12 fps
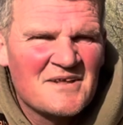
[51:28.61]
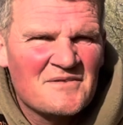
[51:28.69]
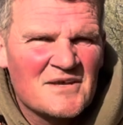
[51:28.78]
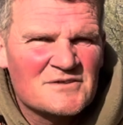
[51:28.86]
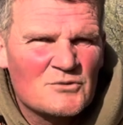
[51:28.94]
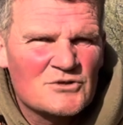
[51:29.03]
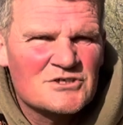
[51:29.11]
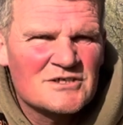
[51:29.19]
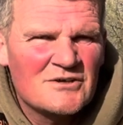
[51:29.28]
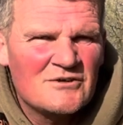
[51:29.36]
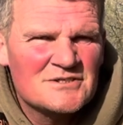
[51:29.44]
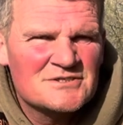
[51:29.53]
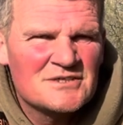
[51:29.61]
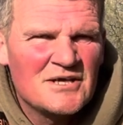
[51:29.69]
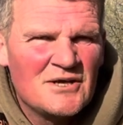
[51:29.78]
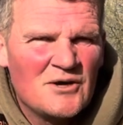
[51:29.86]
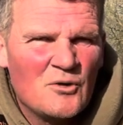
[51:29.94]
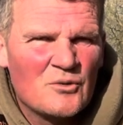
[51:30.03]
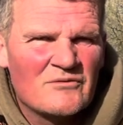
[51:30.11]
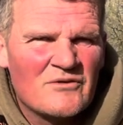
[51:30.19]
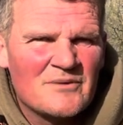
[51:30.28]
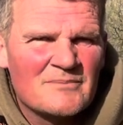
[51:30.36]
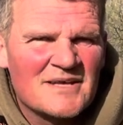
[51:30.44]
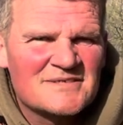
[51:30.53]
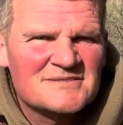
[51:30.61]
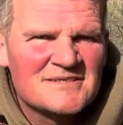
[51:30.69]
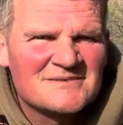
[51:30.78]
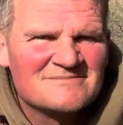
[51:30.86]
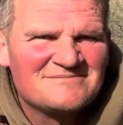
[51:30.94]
Thanks for watching, guys. All the very best.